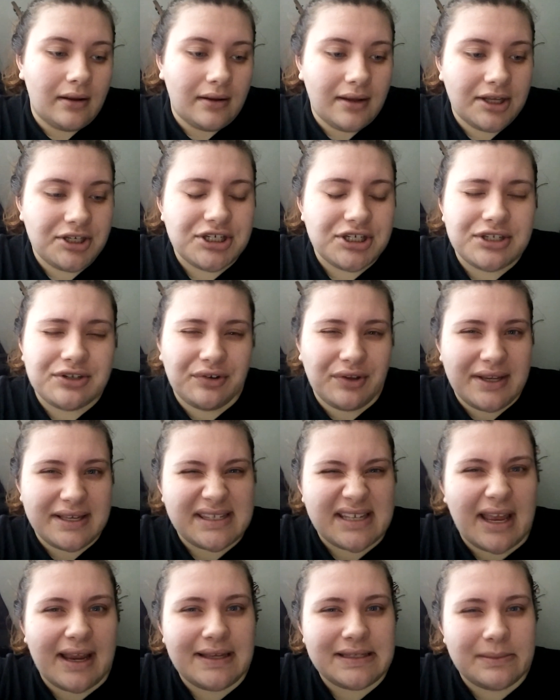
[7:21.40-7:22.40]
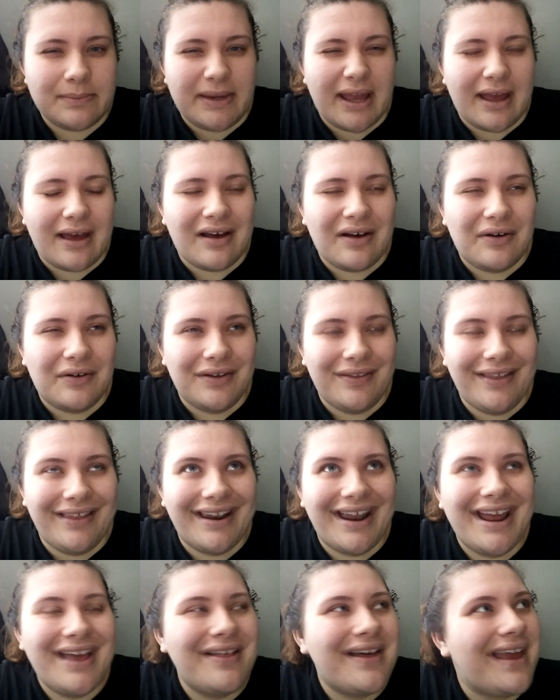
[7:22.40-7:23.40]
it just really psychs me out. And
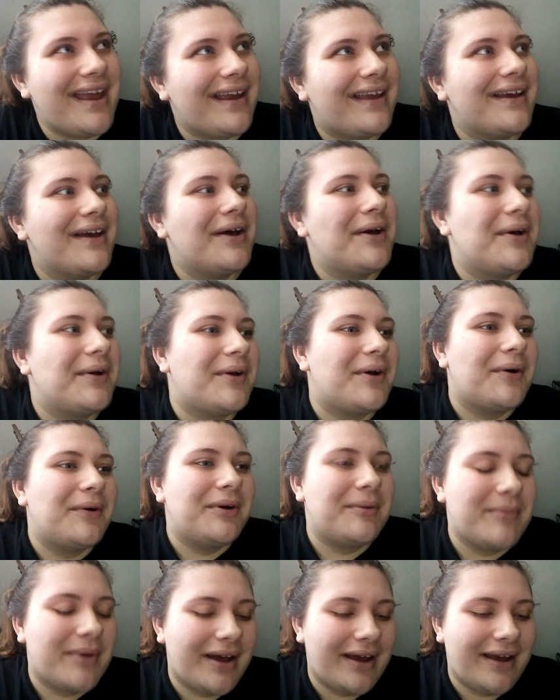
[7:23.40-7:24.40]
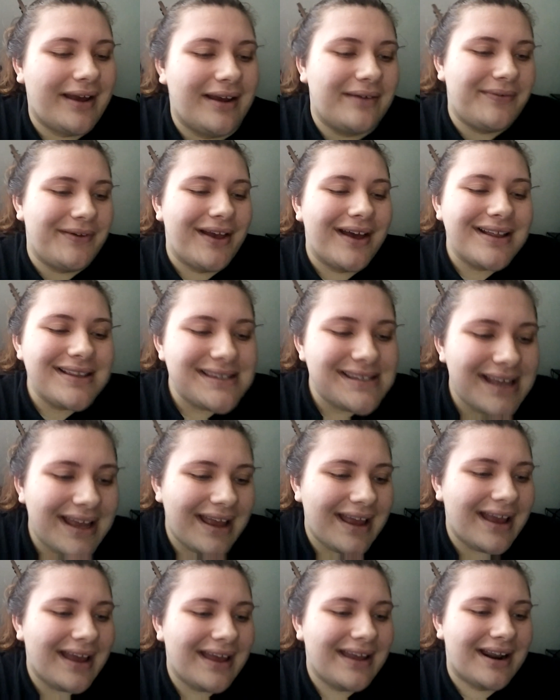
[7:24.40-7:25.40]
then I like go to my fiance
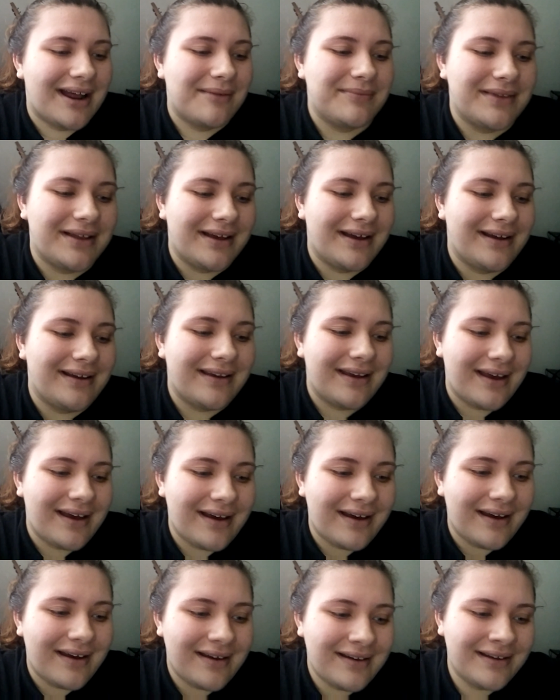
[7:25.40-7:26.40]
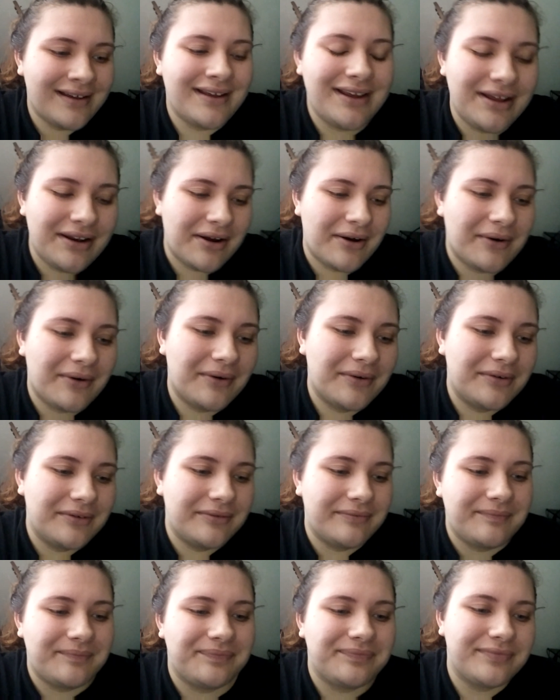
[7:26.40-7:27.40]
and I'm like, ah, you know,